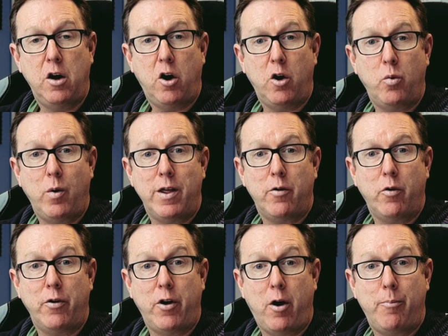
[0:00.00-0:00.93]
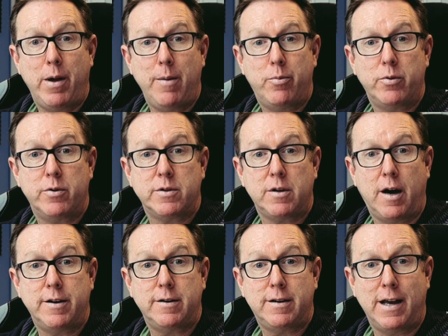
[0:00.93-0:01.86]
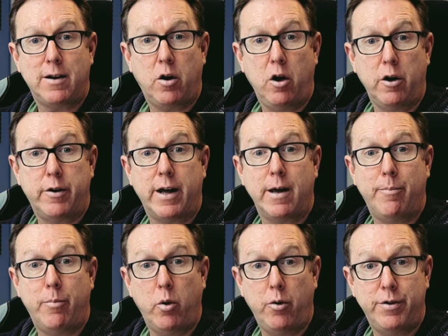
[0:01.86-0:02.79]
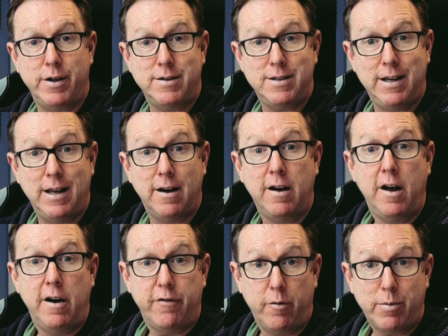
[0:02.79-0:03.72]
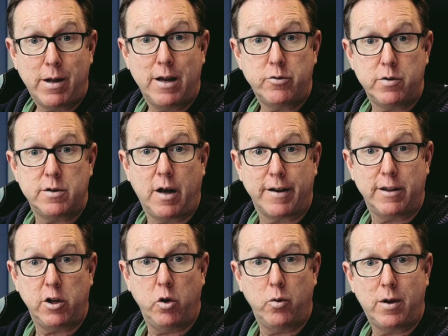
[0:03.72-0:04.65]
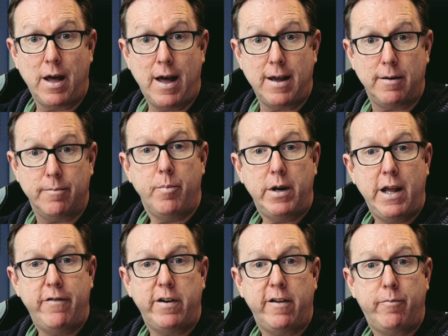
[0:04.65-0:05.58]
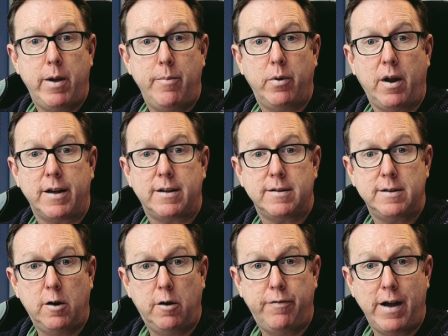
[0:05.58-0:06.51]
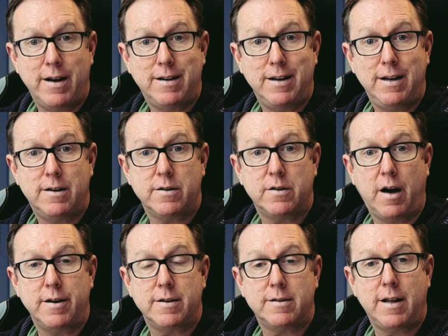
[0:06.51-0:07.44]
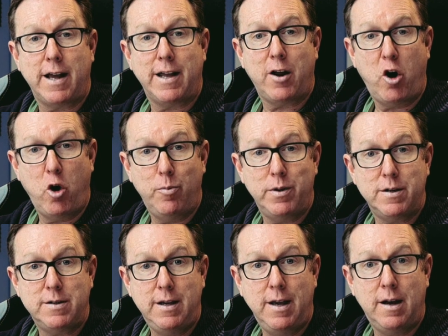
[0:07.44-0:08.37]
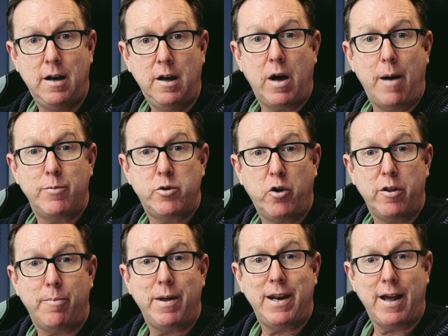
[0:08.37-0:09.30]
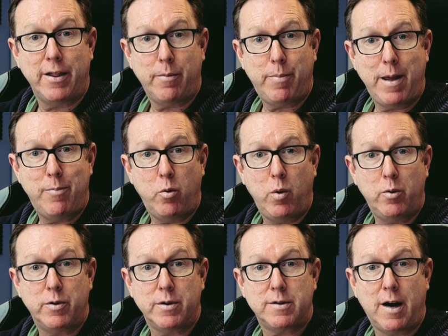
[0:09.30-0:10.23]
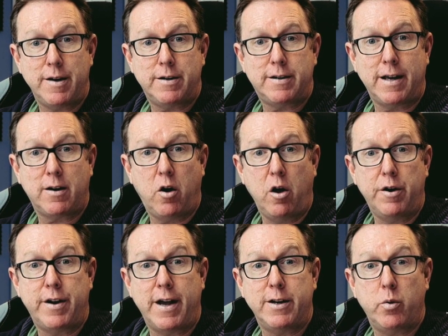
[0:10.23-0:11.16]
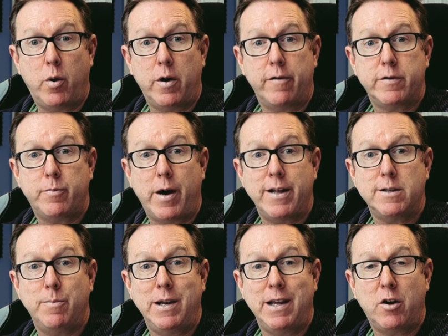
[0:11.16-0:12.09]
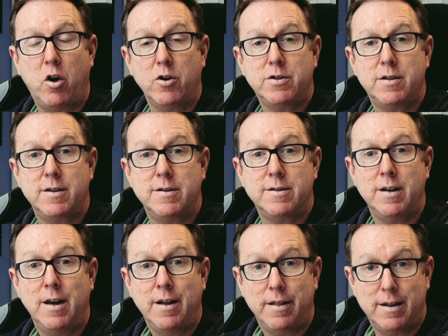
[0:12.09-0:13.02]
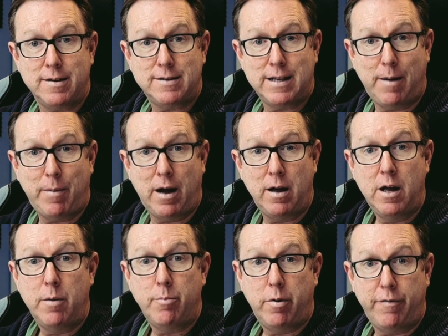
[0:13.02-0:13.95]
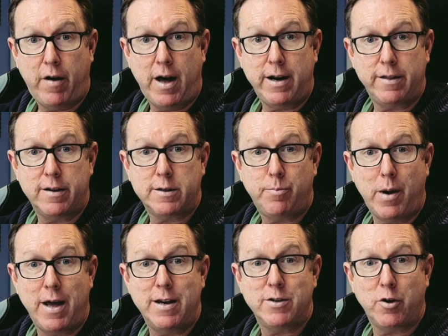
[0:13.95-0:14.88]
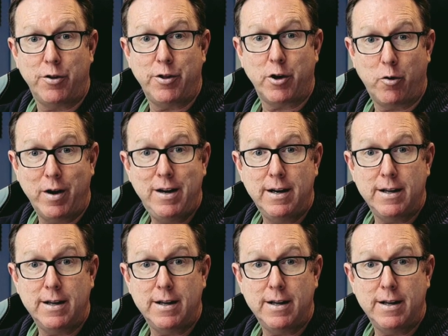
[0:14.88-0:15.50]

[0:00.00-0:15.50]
on whether or not people decide to take a holiday abroad this year from countries like the UK. But even if people like like yourself, Anthony, decide to stay at home this year, I'm sure that many other people will decide to take a holiday to one of Spain's many costas this summer, providing that Spain is on the green